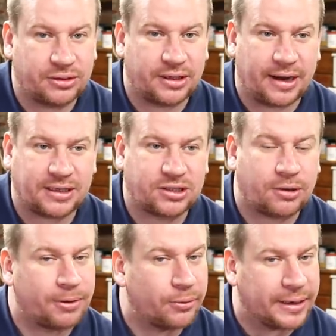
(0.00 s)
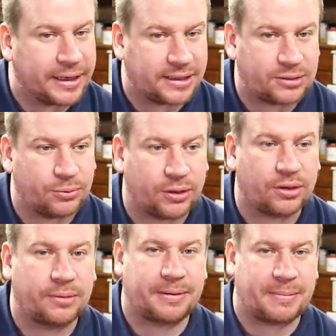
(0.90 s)
The next couple of weeks, we're
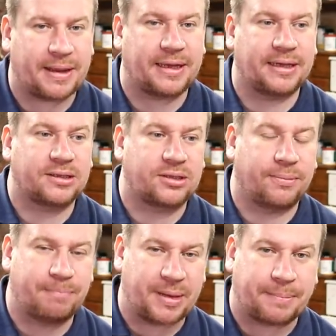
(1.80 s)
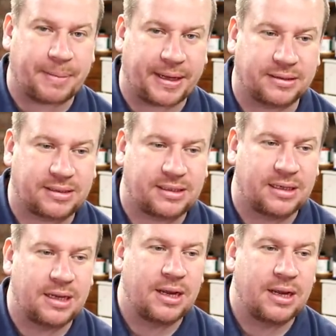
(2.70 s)
going to be making some big beers.